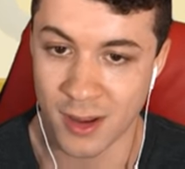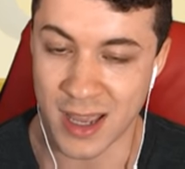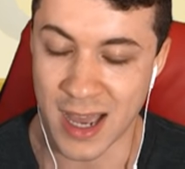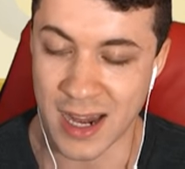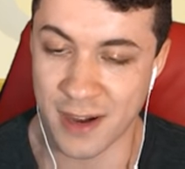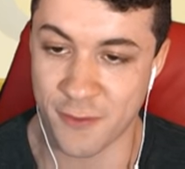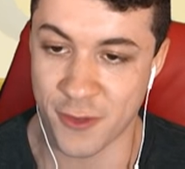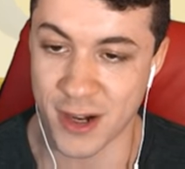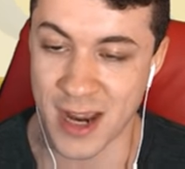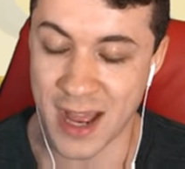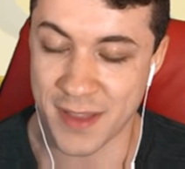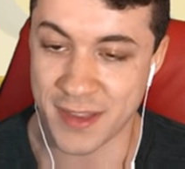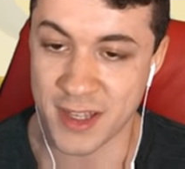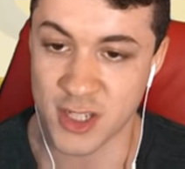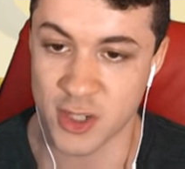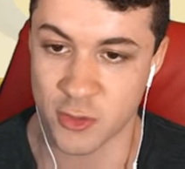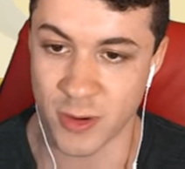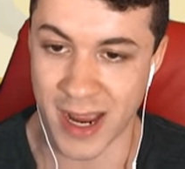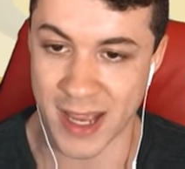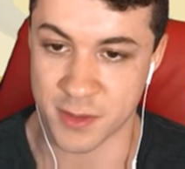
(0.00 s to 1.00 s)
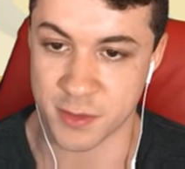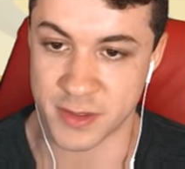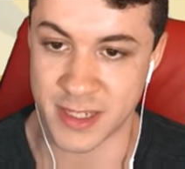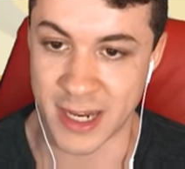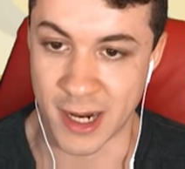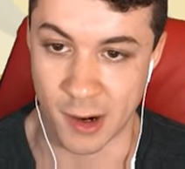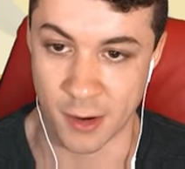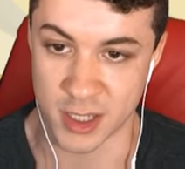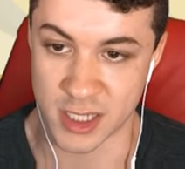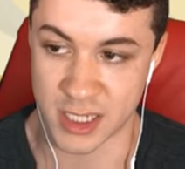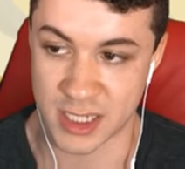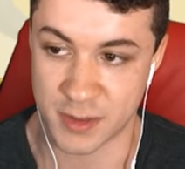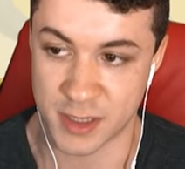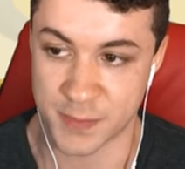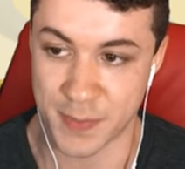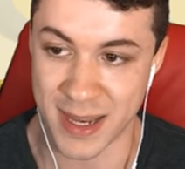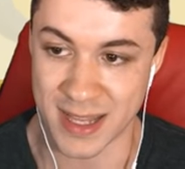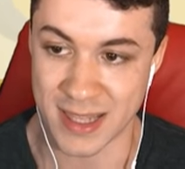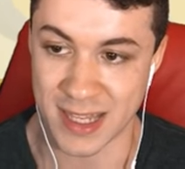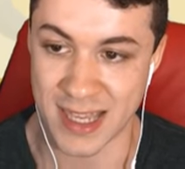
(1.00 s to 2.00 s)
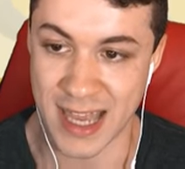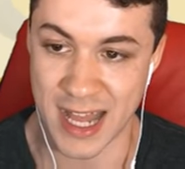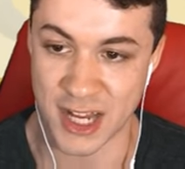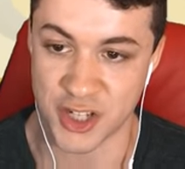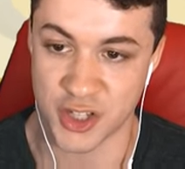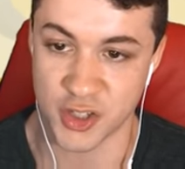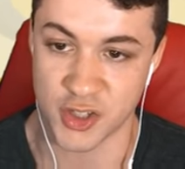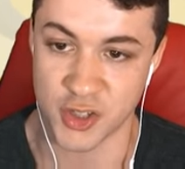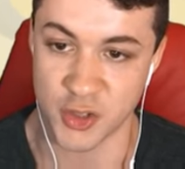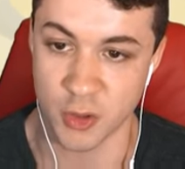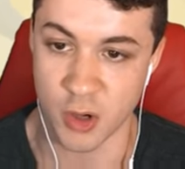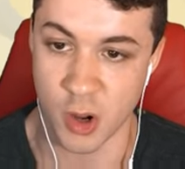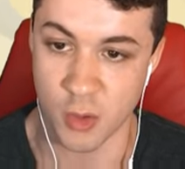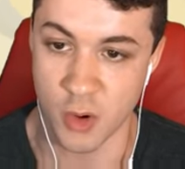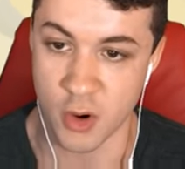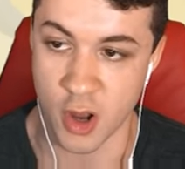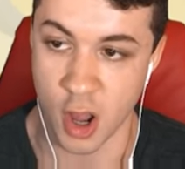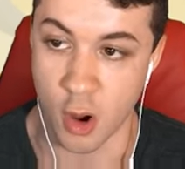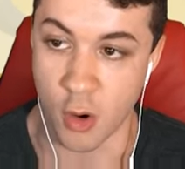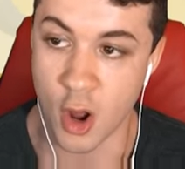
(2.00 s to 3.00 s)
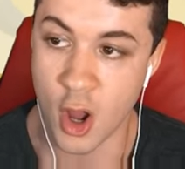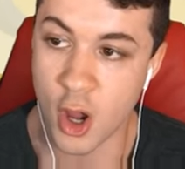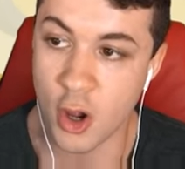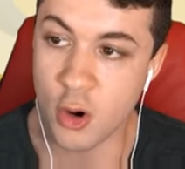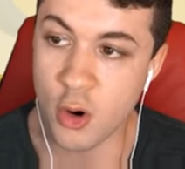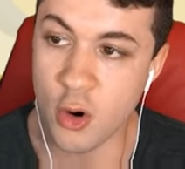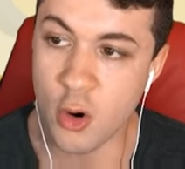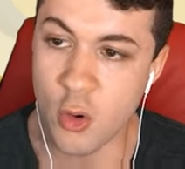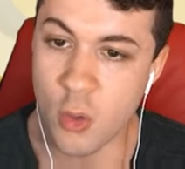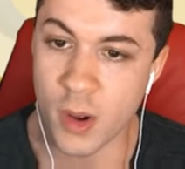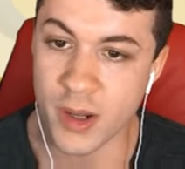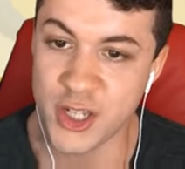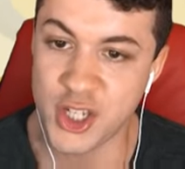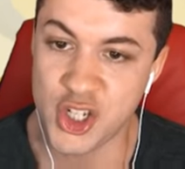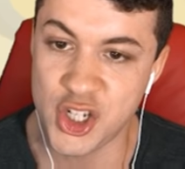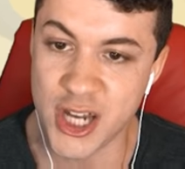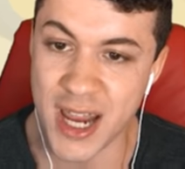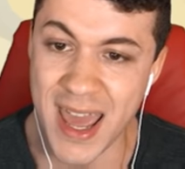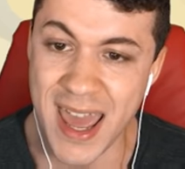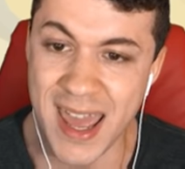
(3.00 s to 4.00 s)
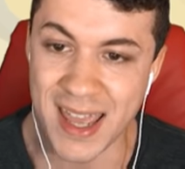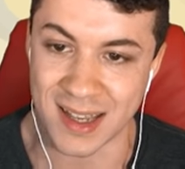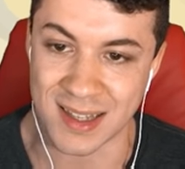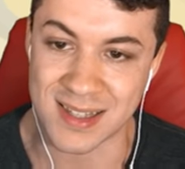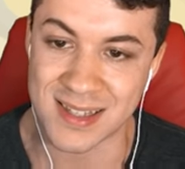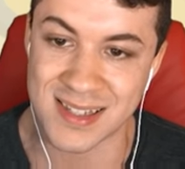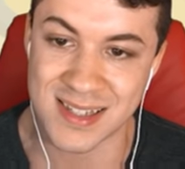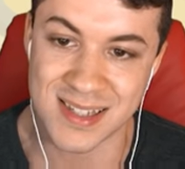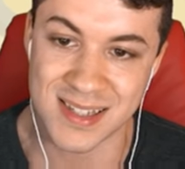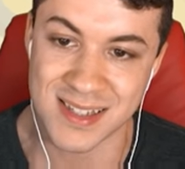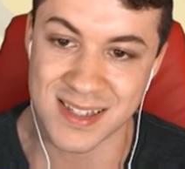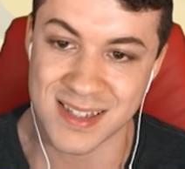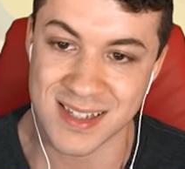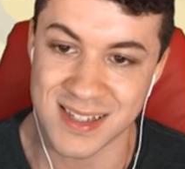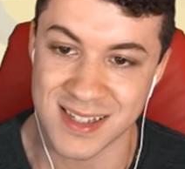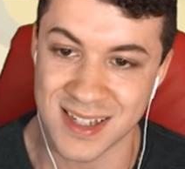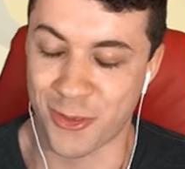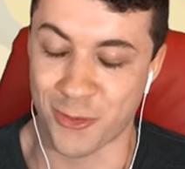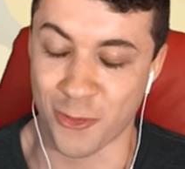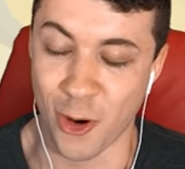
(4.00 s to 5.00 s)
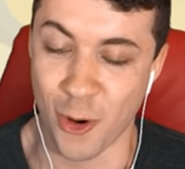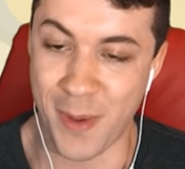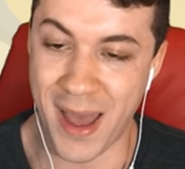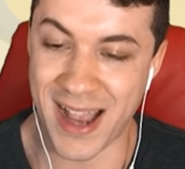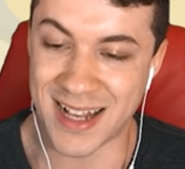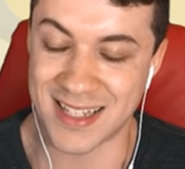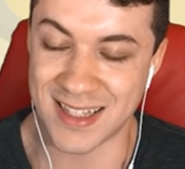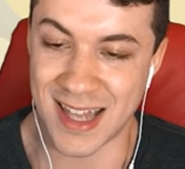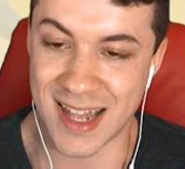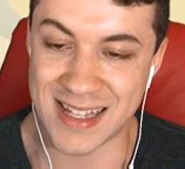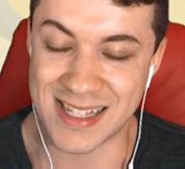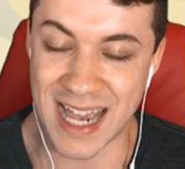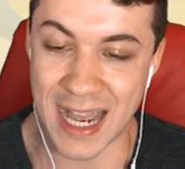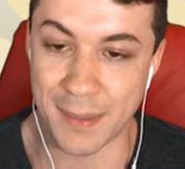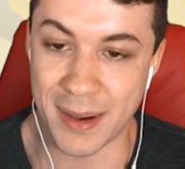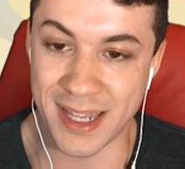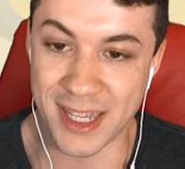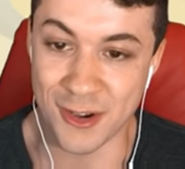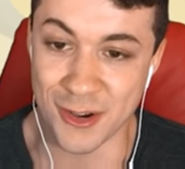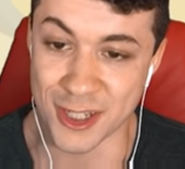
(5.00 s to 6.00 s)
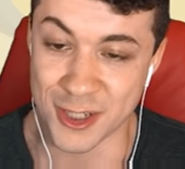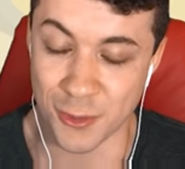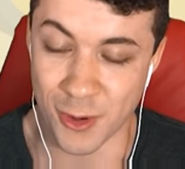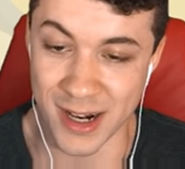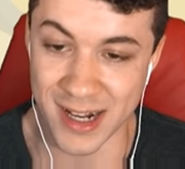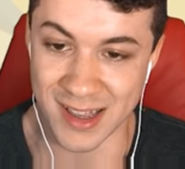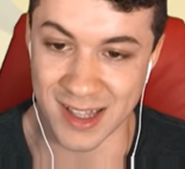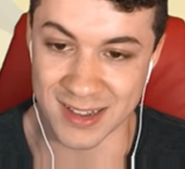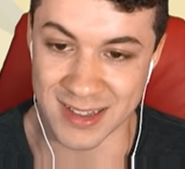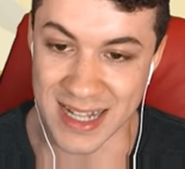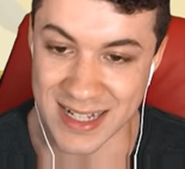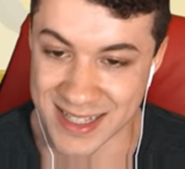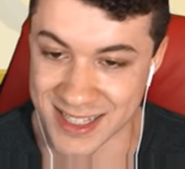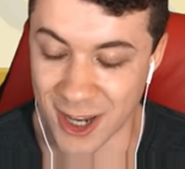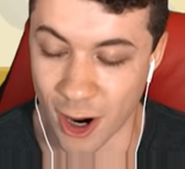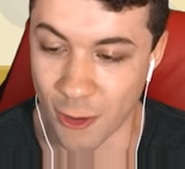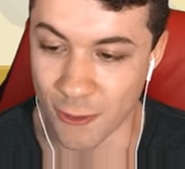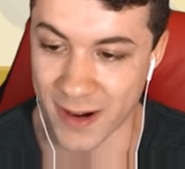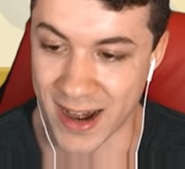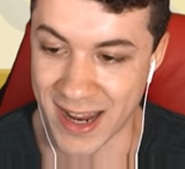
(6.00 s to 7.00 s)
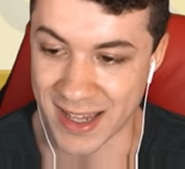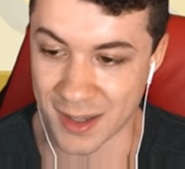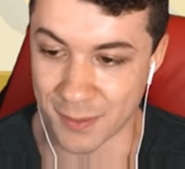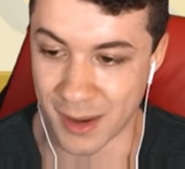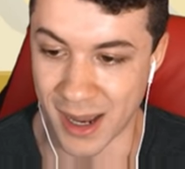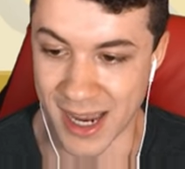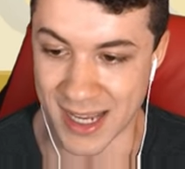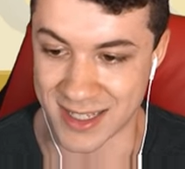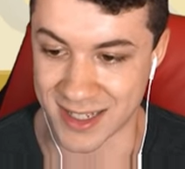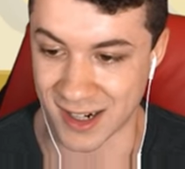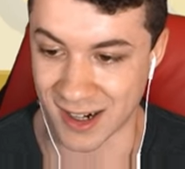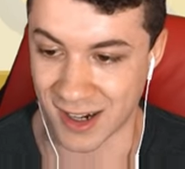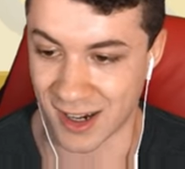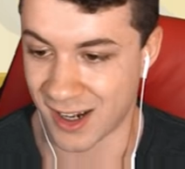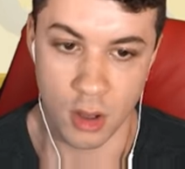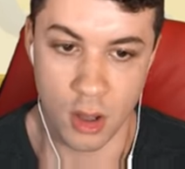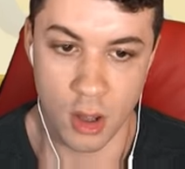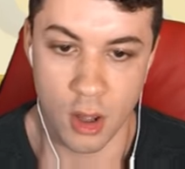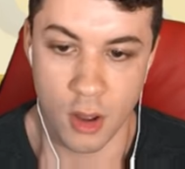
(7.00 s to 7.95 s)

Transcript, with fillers: Kind of forgot this grass was here. I was expecting to catch the Sudowoodo. Ooh, a Jynx! Throwback to that time I used one in the Let's Go randomizer.